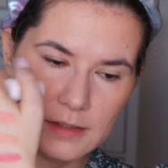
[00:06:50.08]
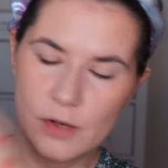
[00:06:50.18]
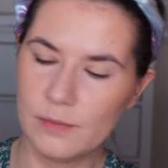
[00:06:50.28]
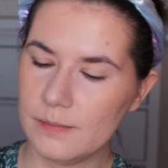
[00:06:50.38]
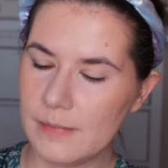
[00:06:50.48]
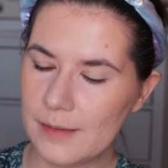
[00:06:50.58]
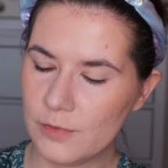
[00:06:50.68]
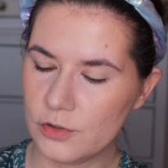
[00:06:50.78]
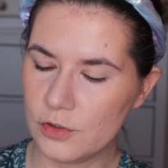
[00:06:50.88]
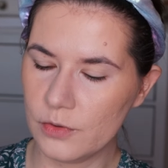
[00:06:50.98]
Now,
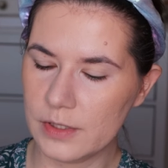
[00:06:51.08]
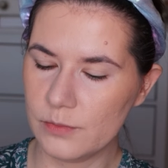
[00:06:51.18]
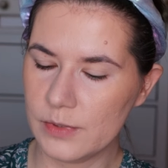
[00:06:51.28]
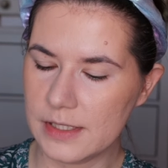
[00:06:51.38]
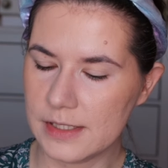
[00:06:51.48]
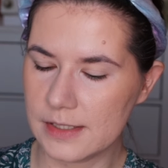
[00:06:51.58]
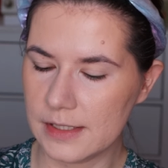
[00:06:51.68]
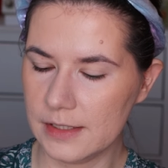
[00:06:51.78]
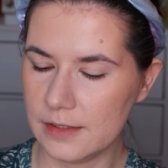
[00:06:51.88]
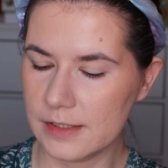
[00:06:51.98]
I'm going to go in with
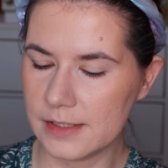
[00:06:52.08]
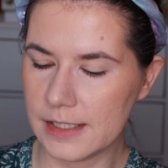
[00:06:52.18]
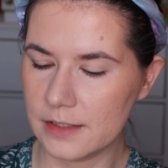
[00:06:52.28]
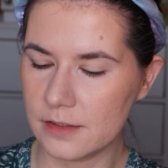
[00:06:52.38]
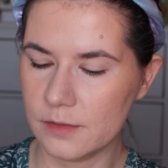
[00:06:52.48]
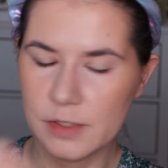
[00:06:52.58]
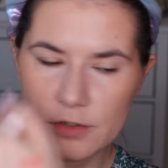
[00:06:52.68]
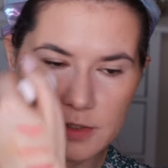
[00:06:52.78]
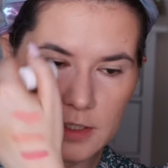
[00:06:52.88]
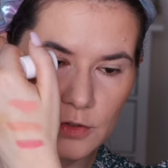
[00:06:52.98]
this in the center
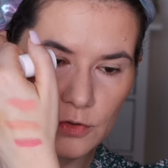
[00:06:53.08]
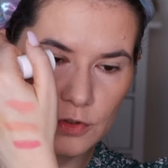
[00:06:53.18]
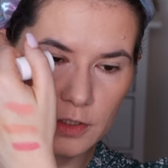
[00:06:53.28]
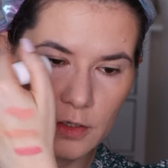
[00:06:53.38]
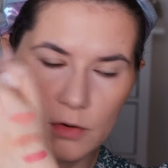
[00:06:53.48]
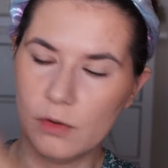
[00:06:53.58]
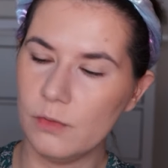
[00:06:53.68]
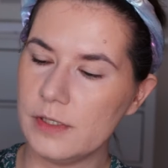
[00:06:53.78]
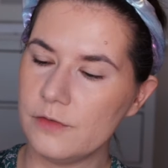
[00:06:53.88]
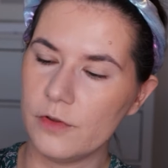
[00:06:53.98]
because I usually go
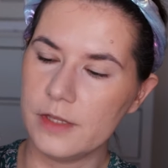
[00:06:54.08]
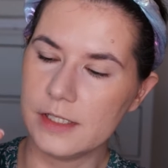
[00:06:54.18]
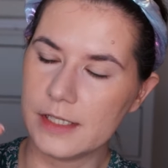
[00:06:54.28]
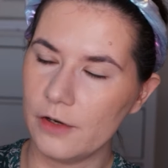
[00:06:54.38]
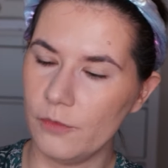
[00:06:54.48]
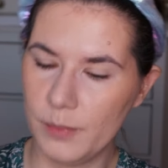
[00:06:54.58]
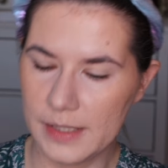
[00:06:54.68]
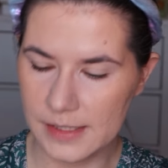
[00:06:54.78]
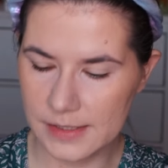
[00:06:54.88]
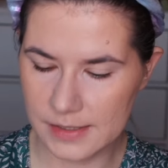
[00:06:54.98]
always for these kind of
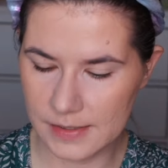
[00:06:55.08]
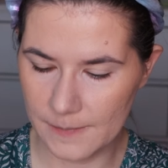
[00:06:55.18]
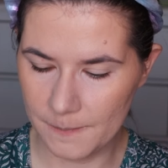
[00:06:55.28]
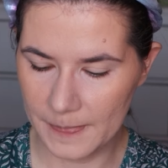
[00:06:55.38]
pinks